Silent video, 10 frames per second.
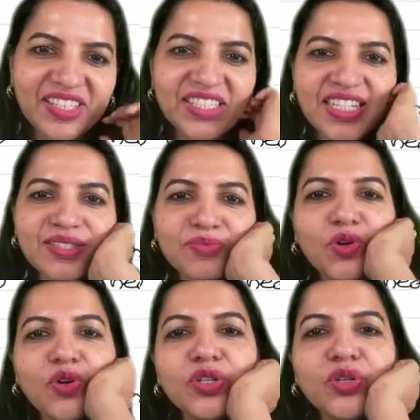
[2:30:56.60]
He's
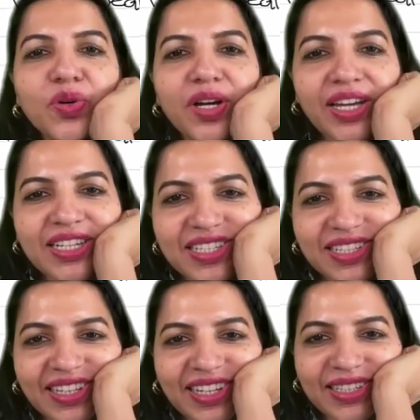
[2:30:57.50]
more quiet.
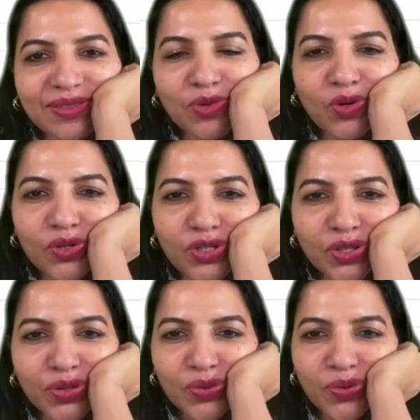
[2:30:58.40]
Correct. More
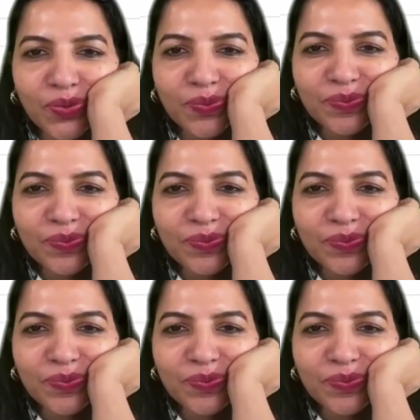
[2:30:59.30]
Q.